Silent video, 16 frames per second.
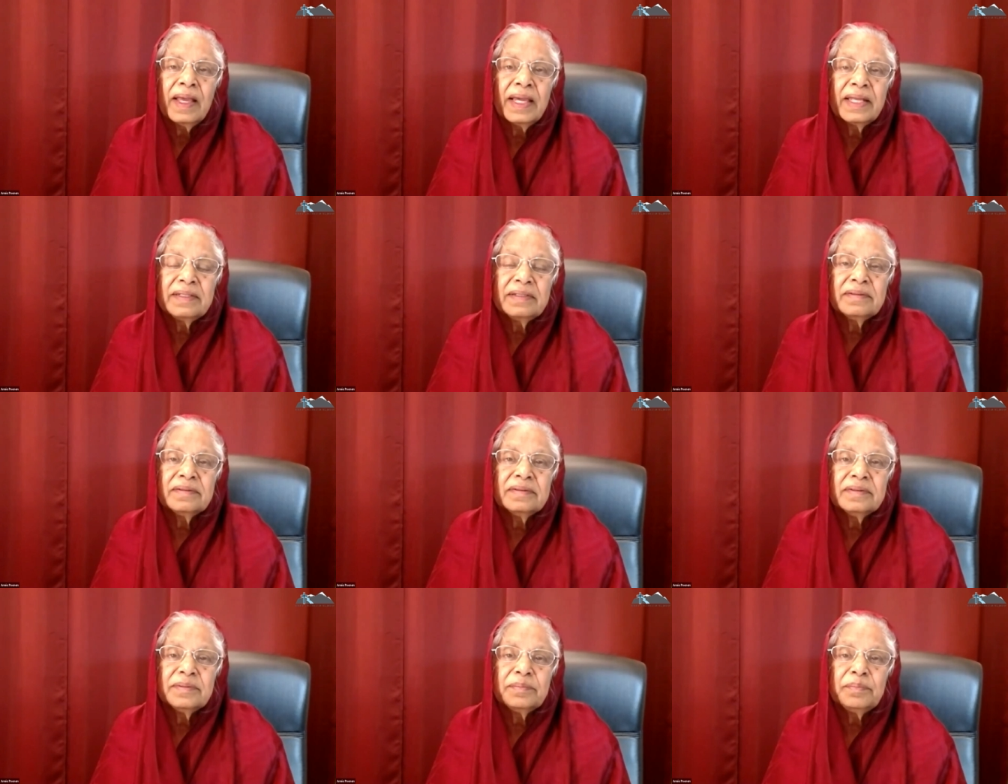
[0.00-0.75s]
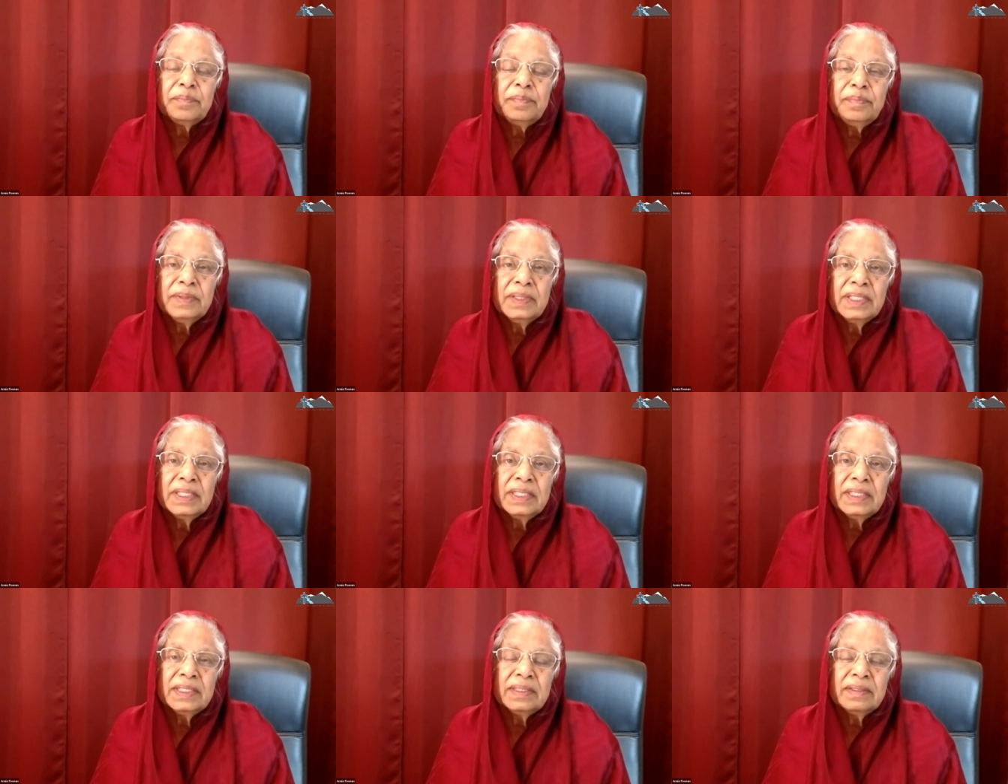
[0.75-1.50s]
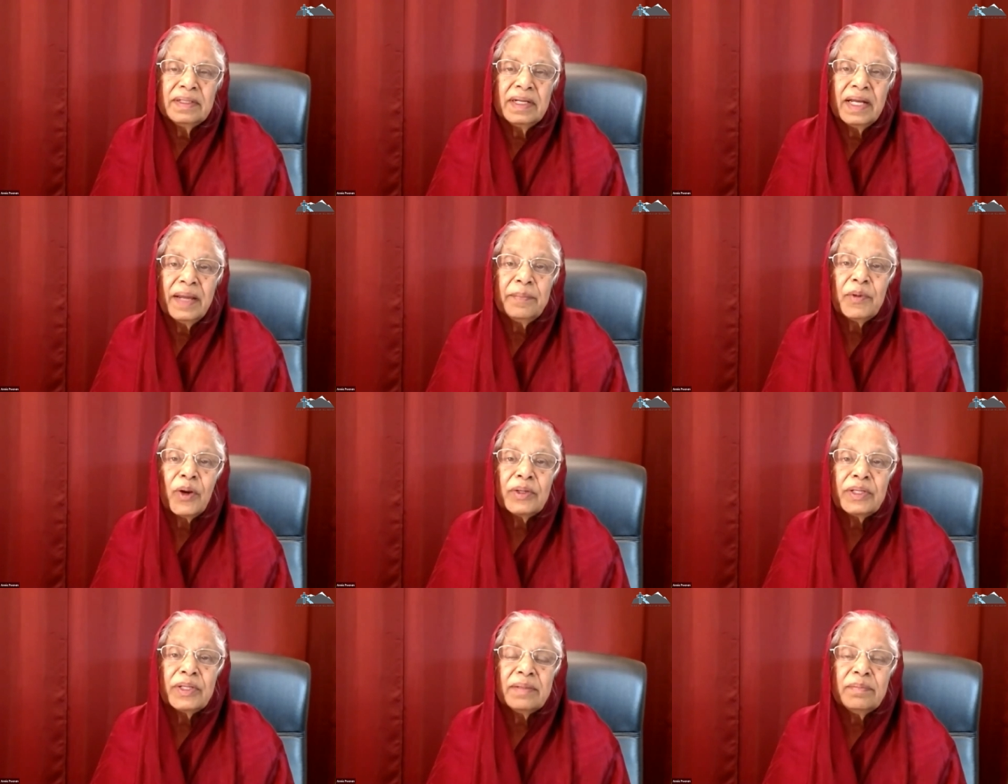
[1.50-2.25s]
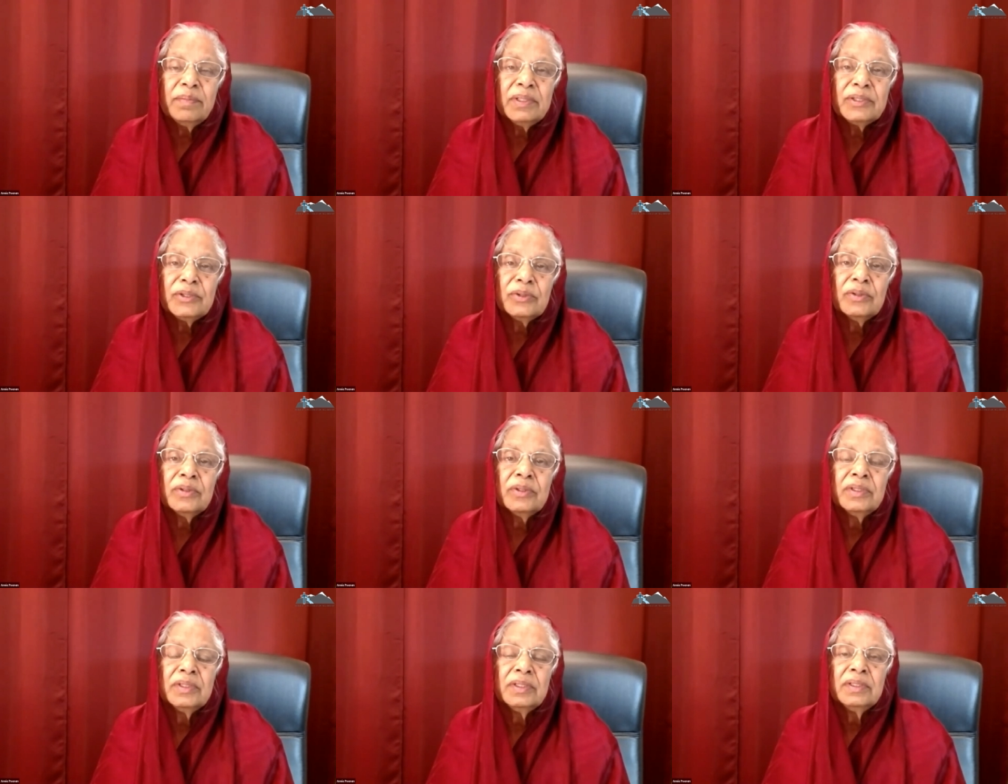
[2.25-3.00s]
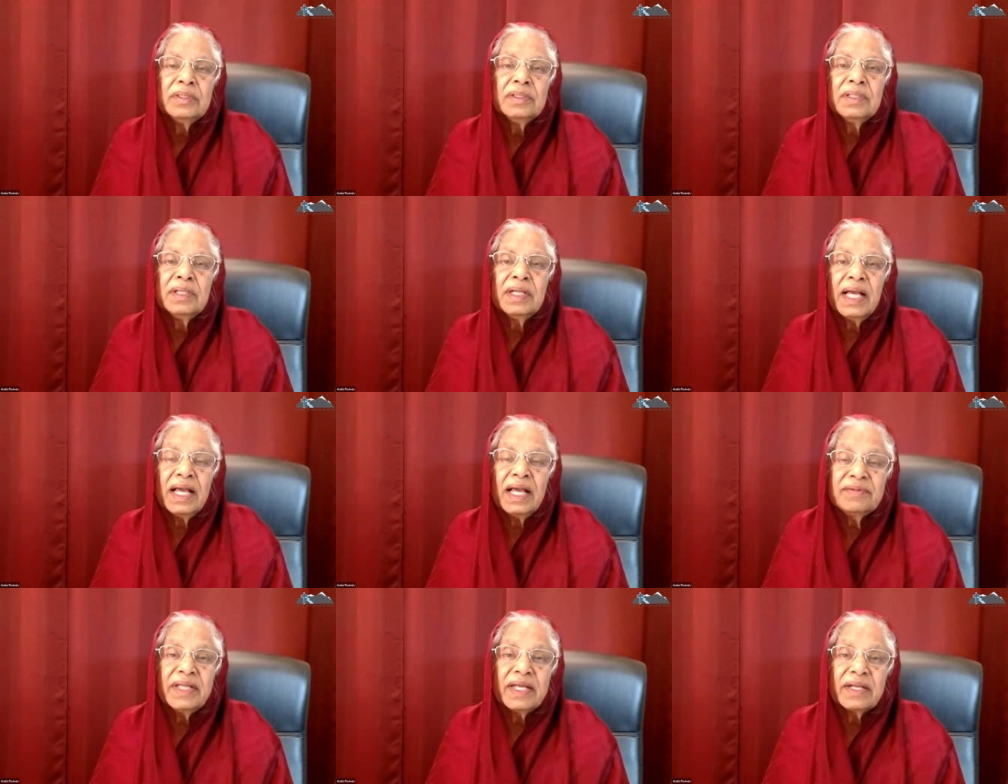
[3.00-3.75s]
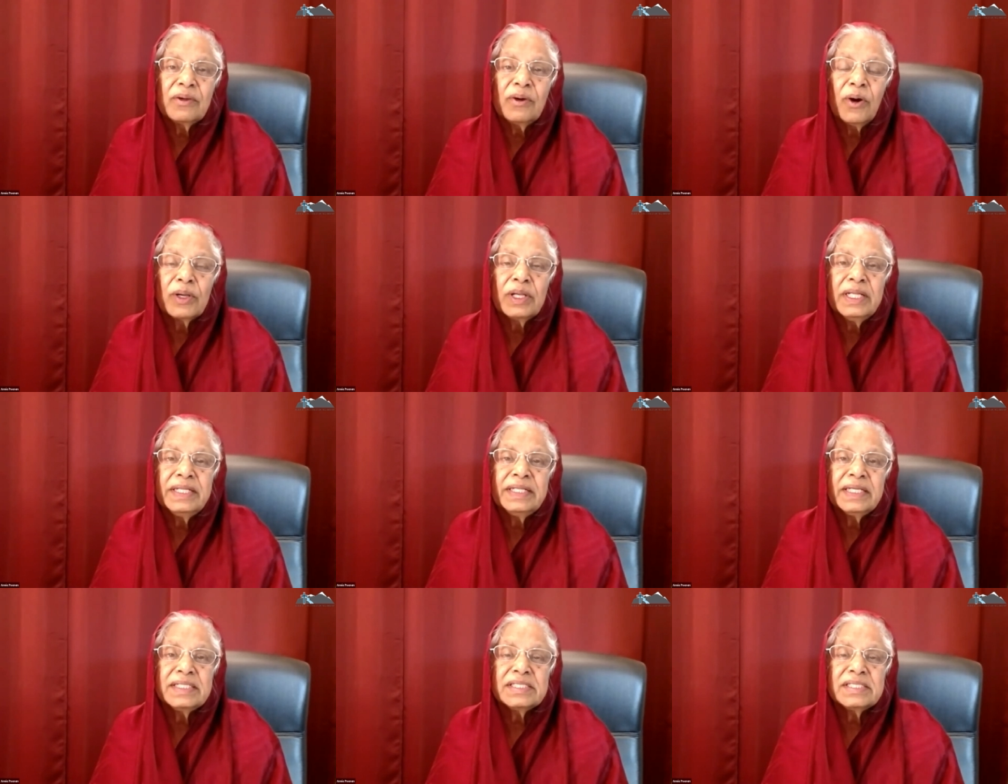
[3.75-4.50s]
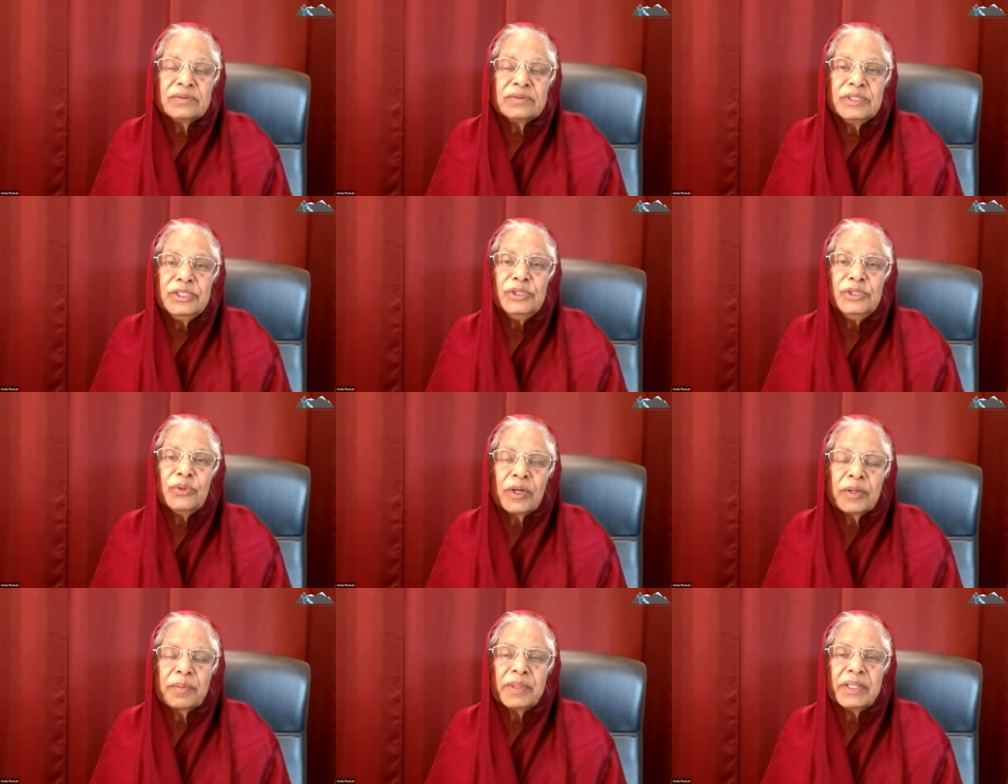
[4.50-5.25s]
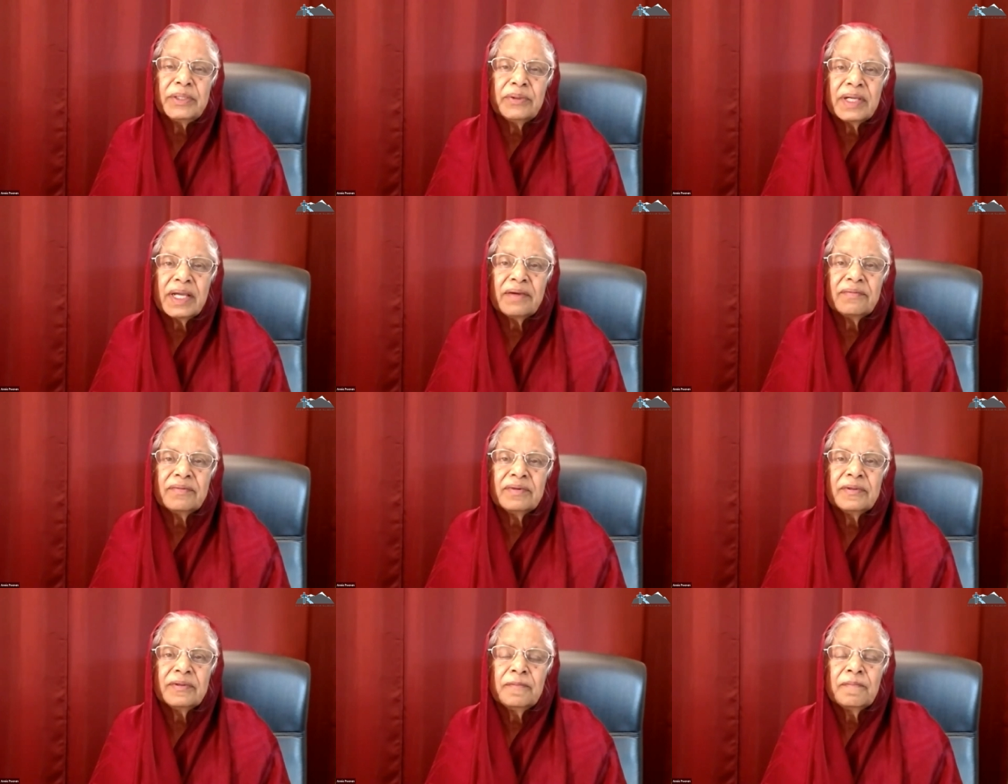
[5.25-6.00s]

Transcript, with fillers: And uh, I'm not able to have that godly nature which you want me to have.